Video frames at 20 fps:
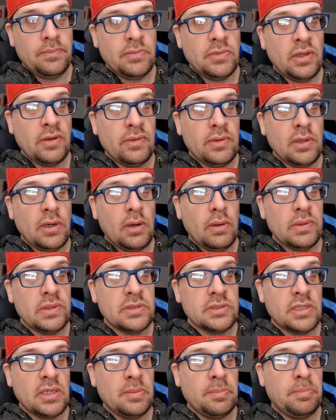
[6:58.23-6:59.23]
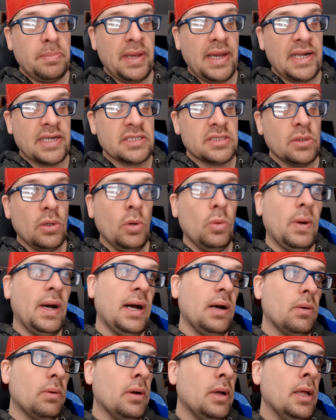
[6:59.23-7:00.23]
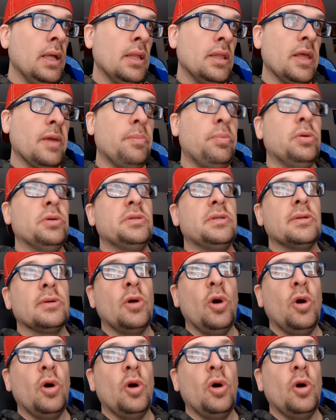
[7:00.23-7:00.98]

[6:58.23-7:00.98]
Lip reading: WWE always get bashed. Oh, wow, they push him